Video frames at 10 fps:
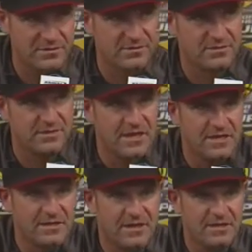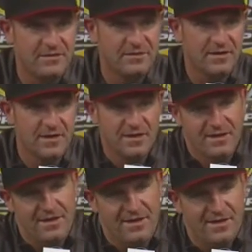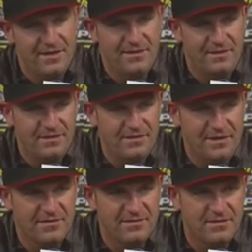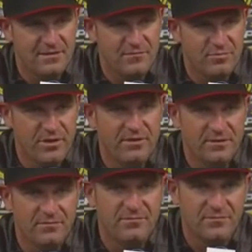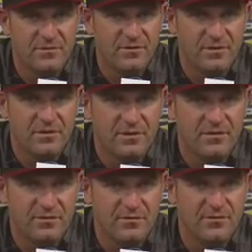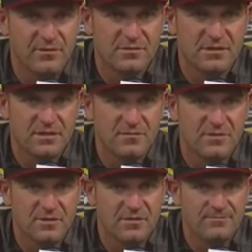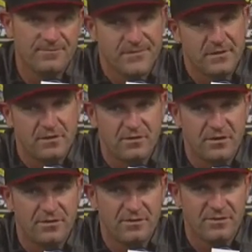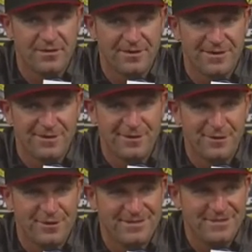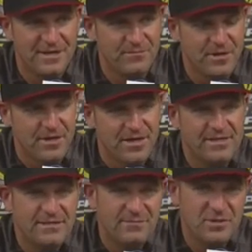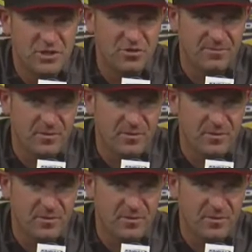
sidelined. And I think that plagued them for, you know, a long time. And, you know, I think, you know, anytime you show